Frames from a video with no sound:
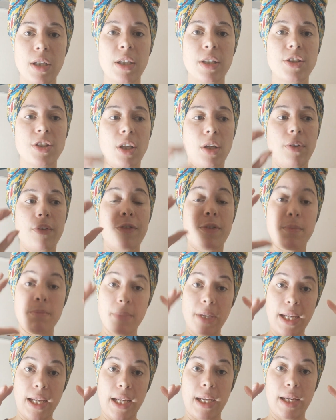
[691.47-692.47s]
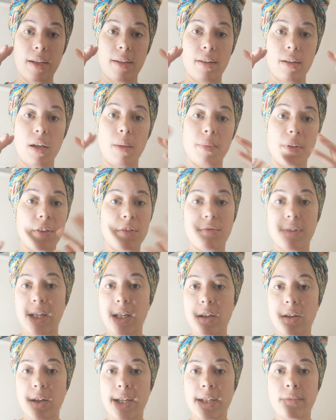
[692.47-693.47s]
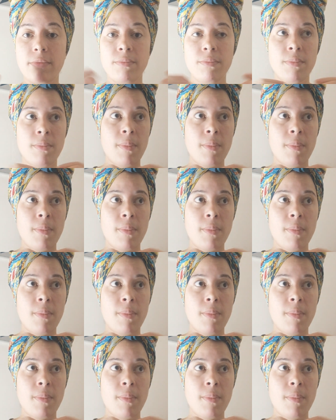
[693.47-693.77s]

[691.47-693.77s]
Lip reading: So for me, I'm a 3-line.